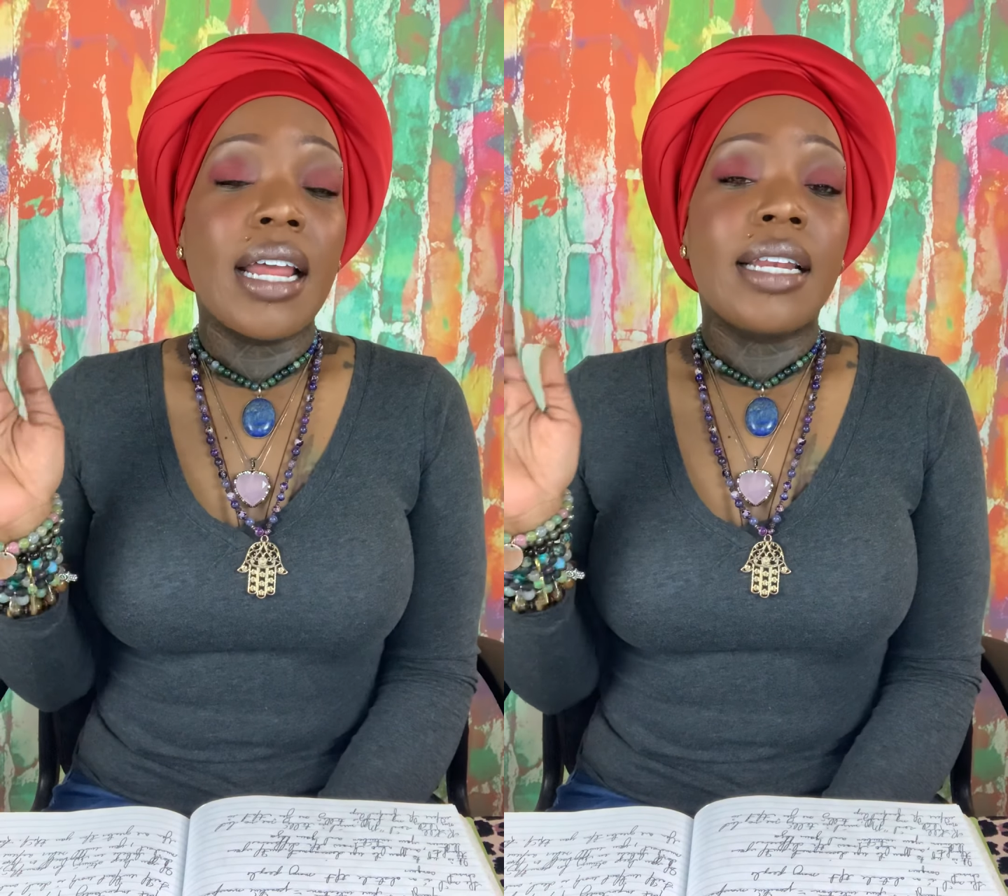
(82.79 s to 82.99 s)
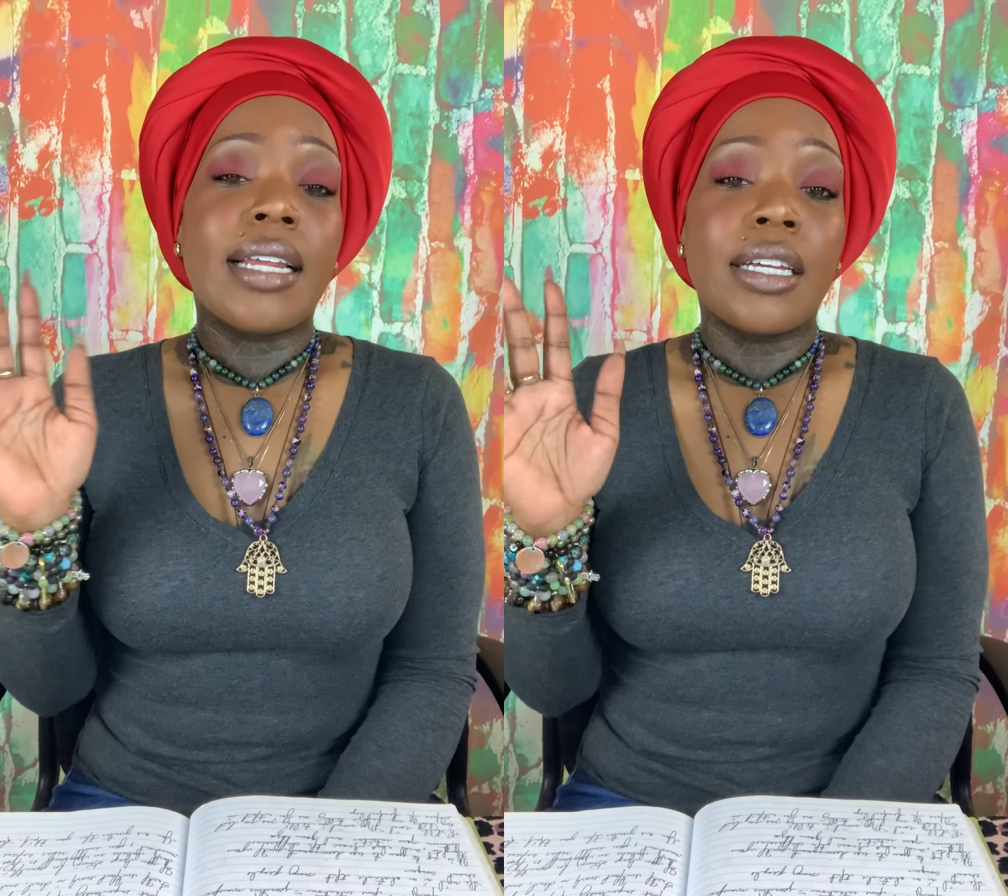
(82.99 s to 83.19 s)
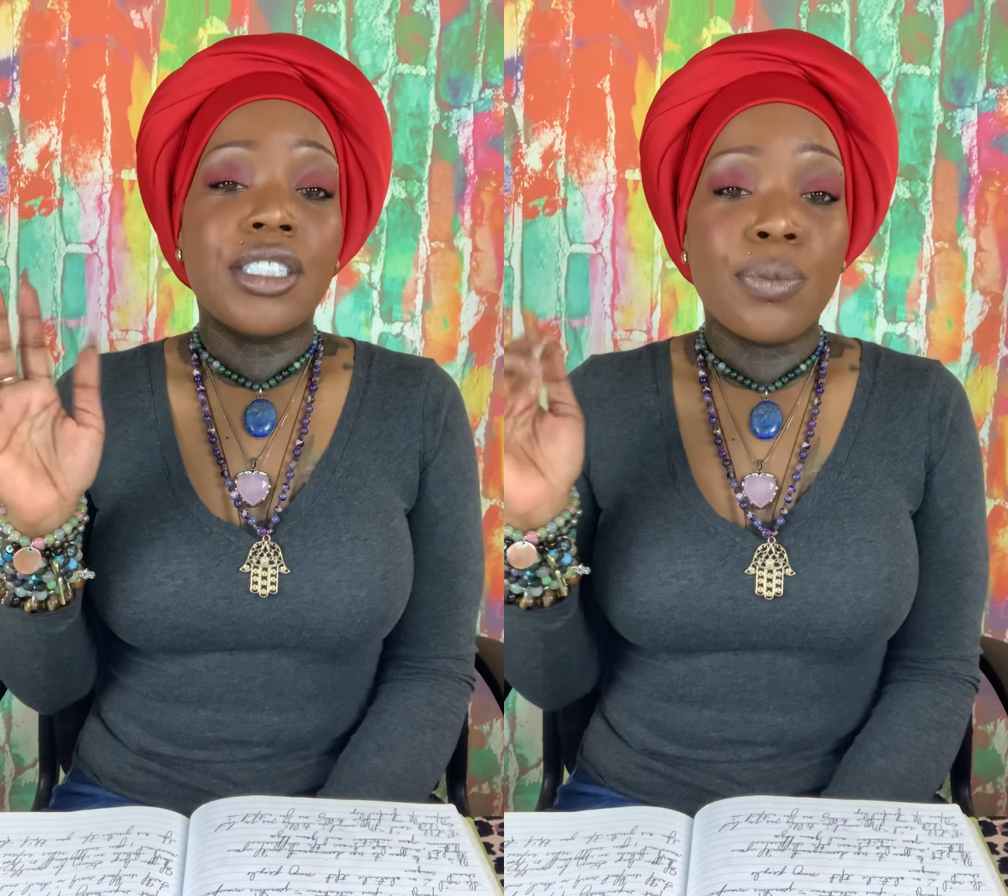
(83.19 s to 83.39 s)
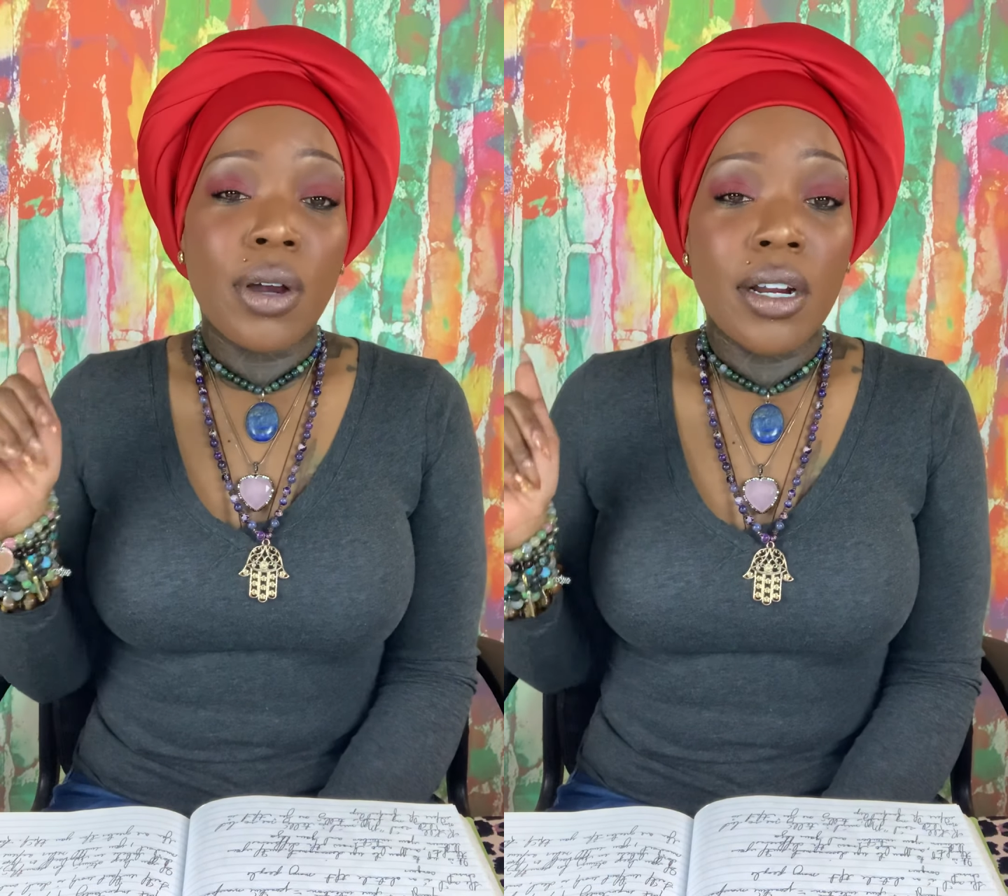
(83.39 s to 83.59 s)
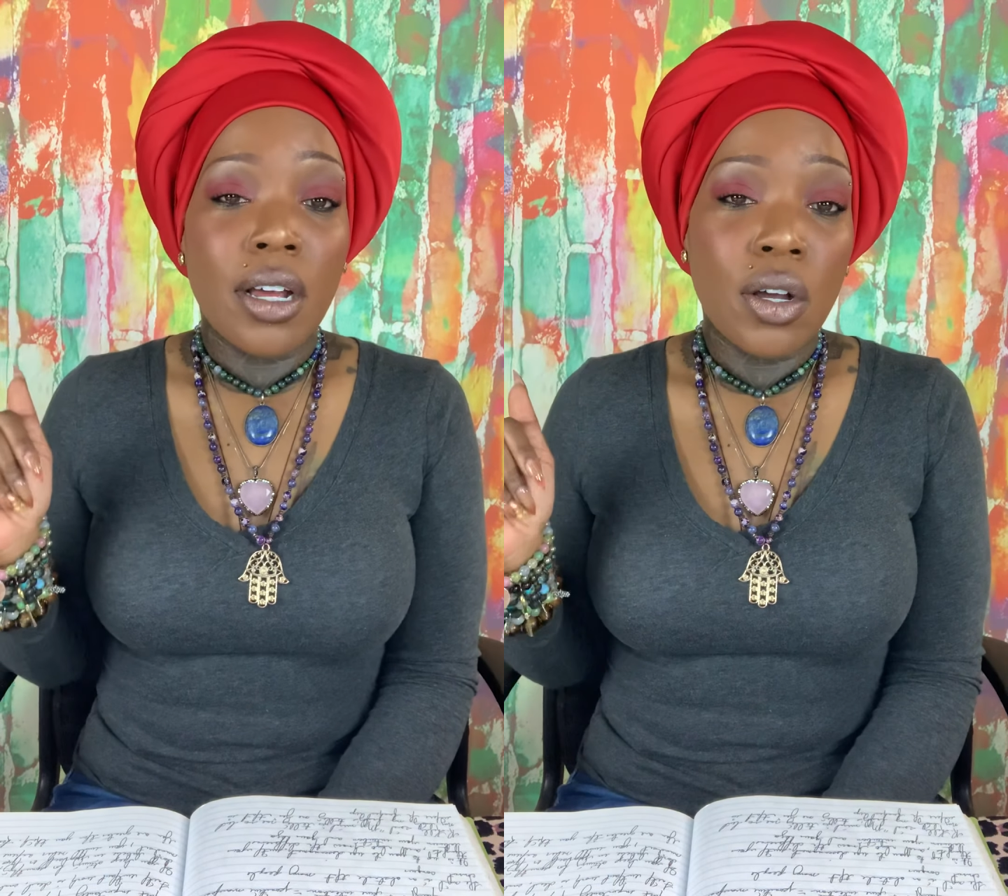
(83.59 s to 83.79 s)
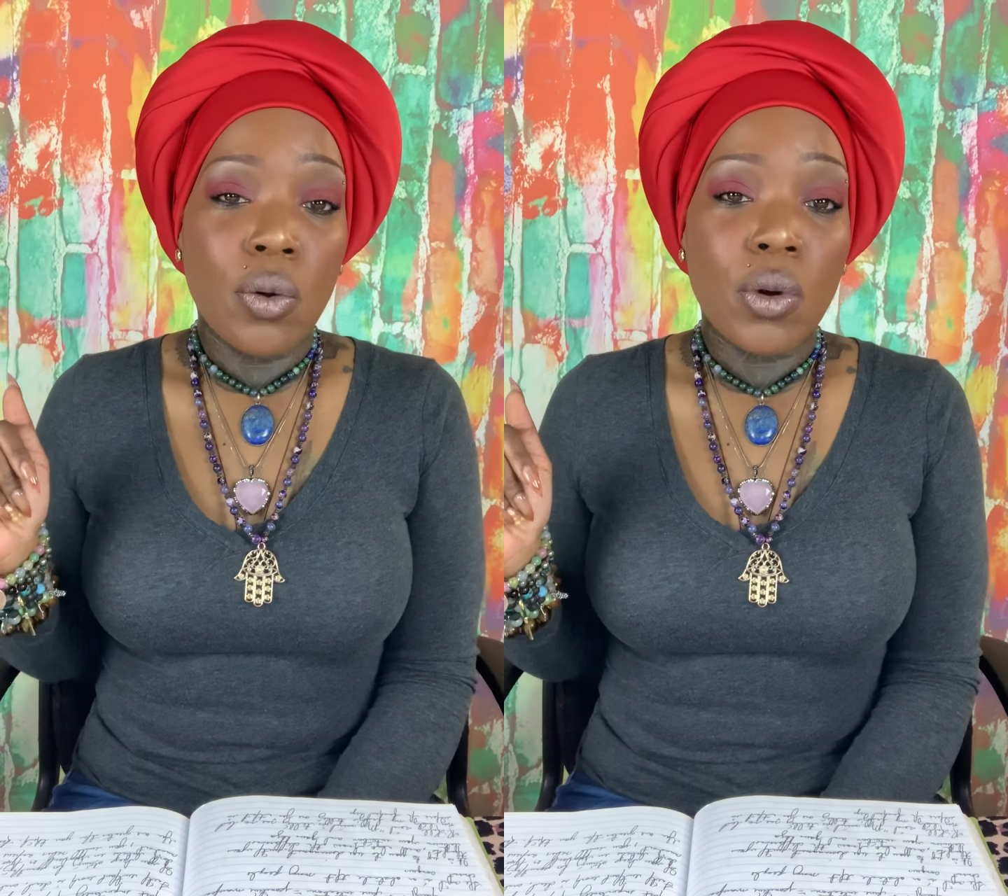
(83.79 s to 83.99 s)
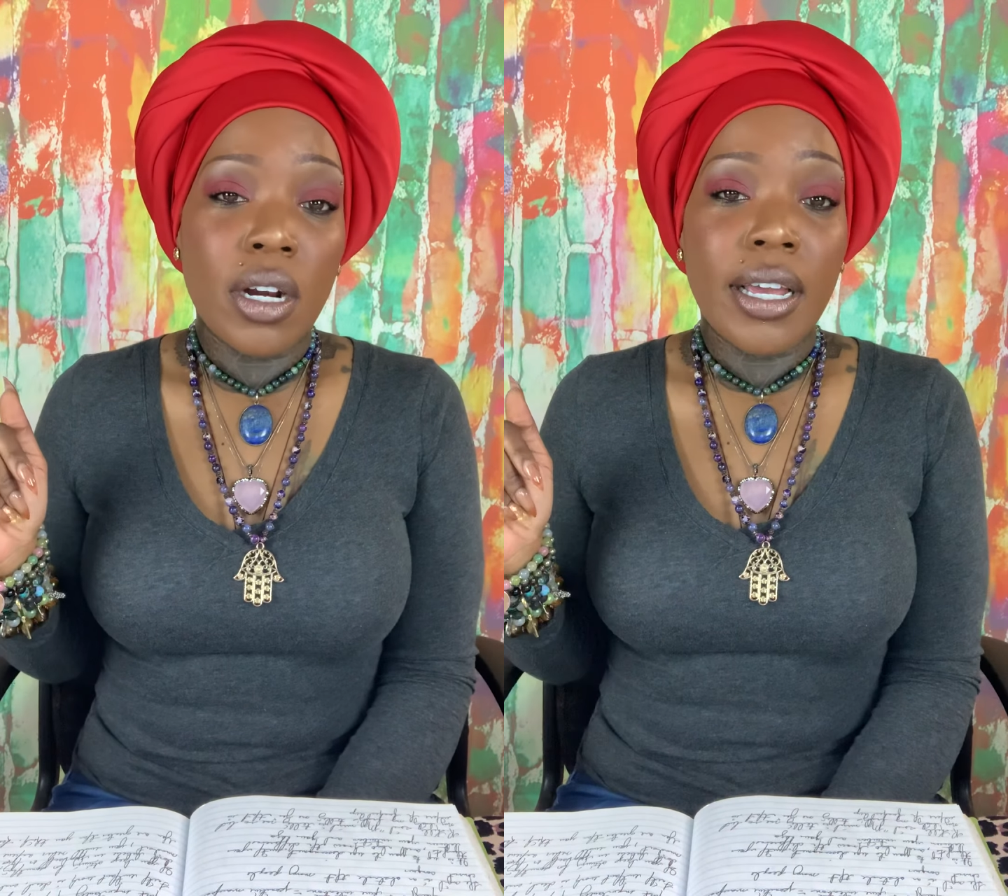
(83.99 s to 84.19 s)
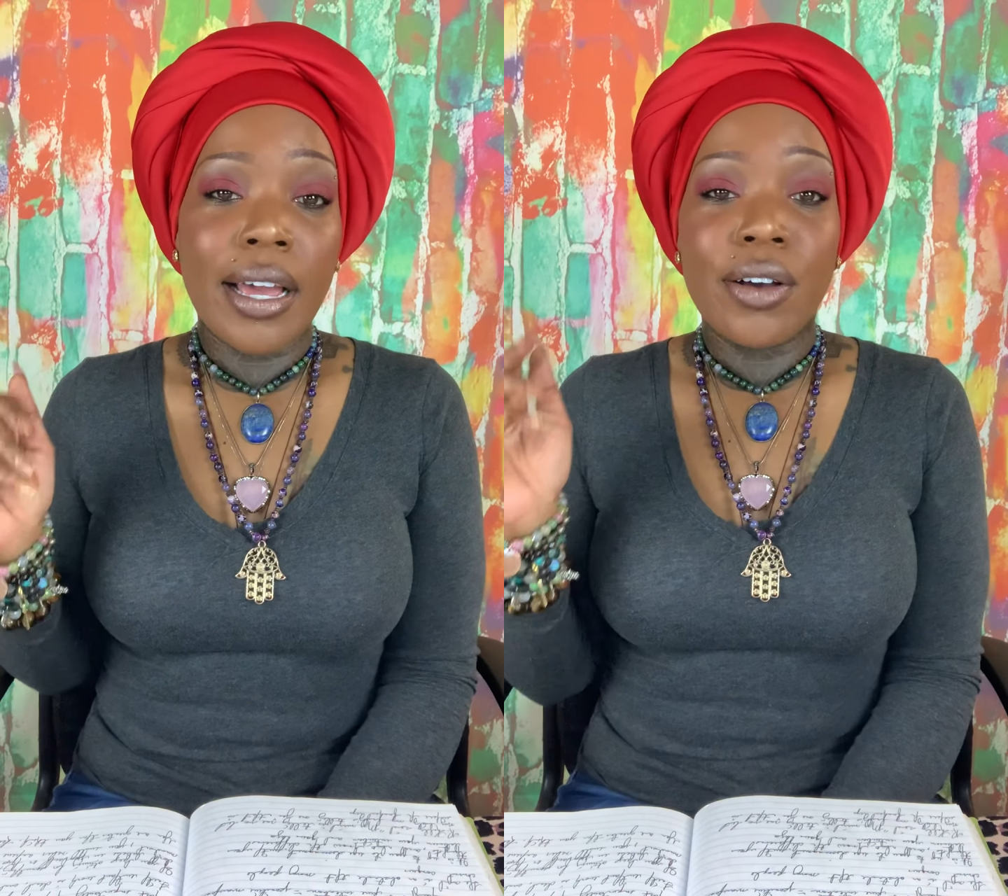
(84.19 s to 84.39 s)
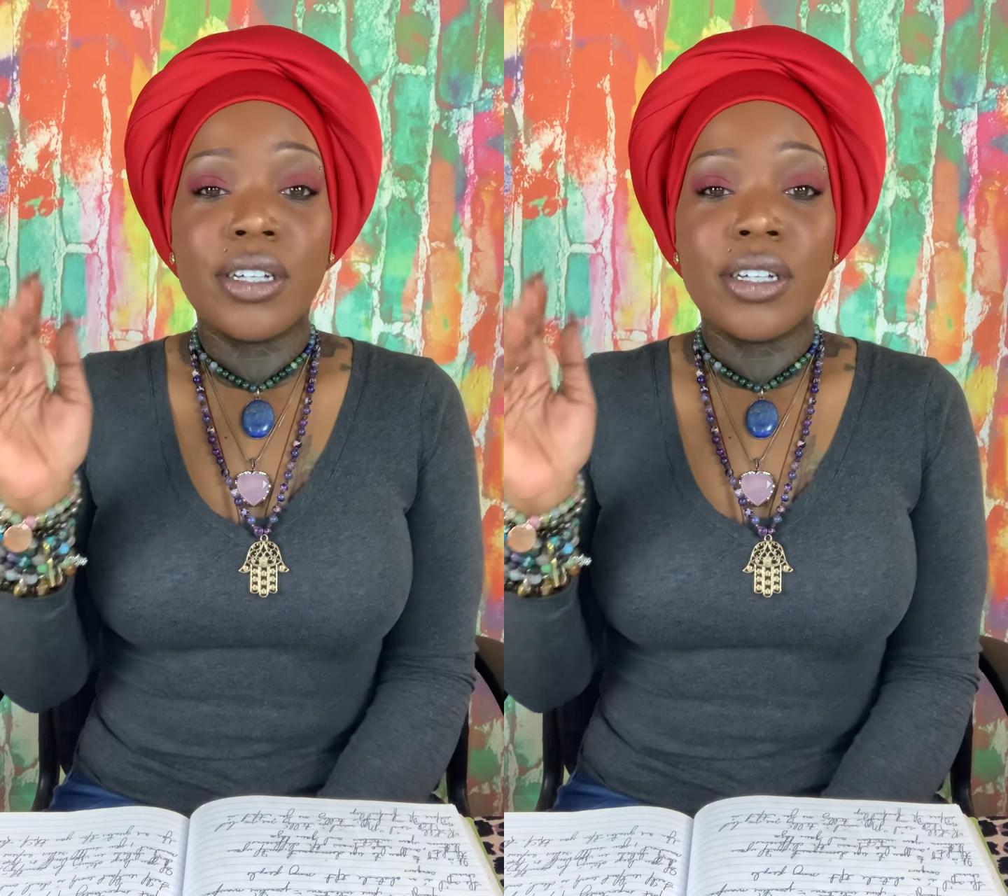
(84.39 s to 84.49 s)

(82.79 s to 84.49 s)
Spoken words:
that shit probably not gonna work out.